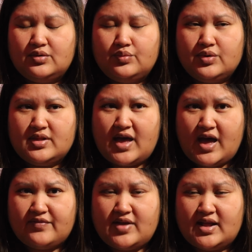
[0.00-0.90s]
really
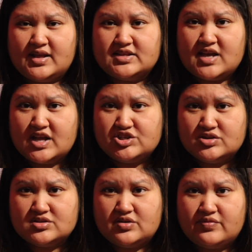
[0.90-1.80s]
have that
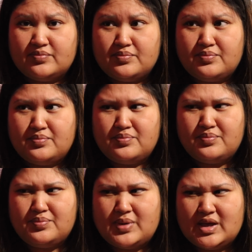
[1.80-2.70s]
intentions of
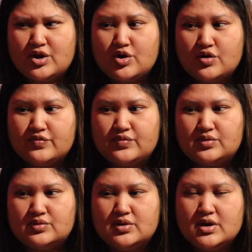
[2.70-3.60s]
being
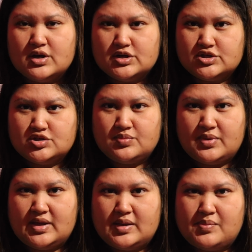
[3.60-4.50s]
hurtful to
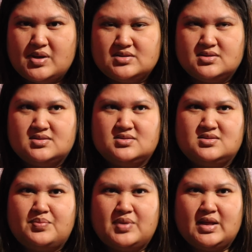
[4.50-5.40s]
me, but it's just
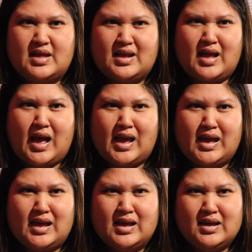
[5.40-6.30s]
something that
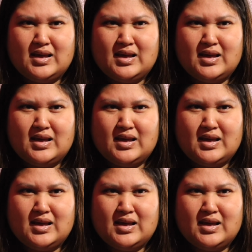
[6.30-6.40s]
I